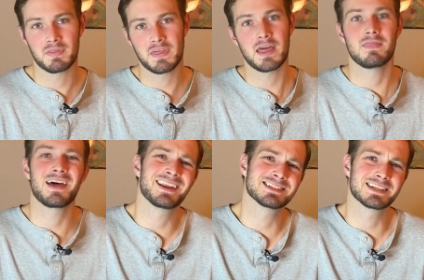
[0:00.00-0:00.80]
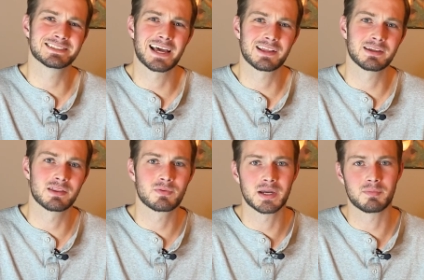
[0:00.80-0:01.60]
then that isn't exactly a
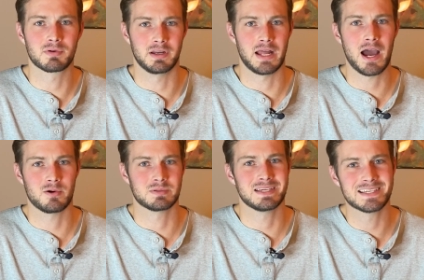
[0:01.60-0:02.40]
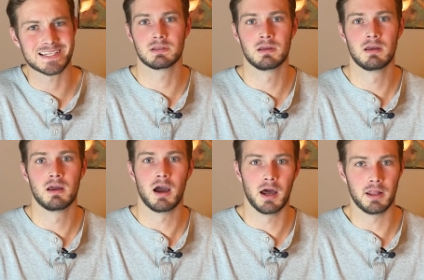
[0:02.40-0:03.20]
3D printed house, is it?
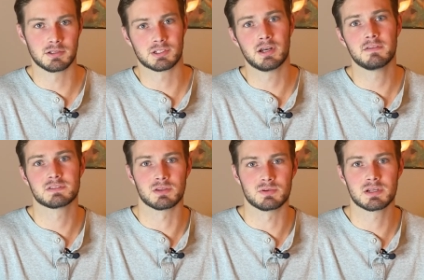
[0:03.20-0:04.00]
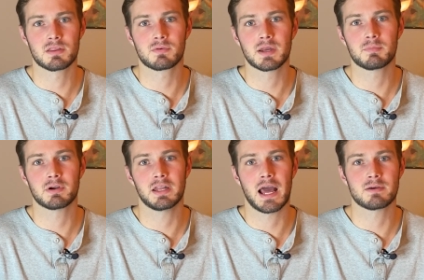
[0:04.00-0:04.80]
An alternative solution to 3D
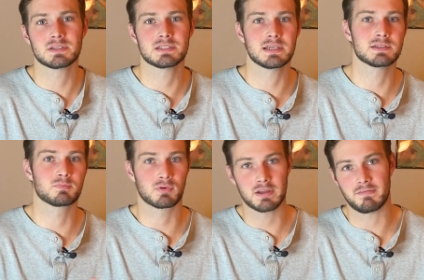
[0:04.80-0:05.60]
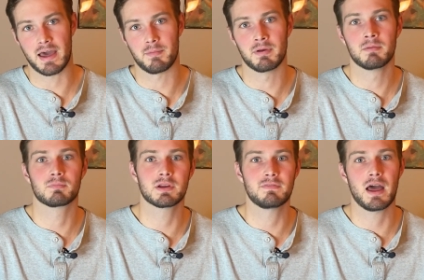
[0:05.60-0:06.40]
printed houses is prefab.
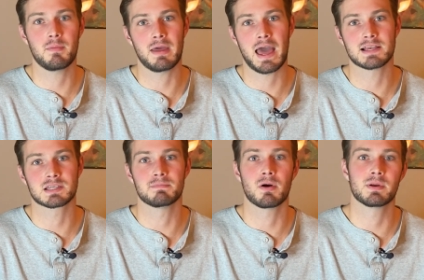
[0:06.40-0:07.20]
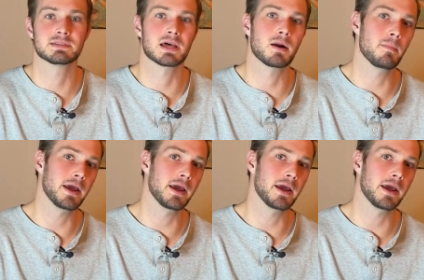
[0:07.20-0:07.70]
Prefab has components that are made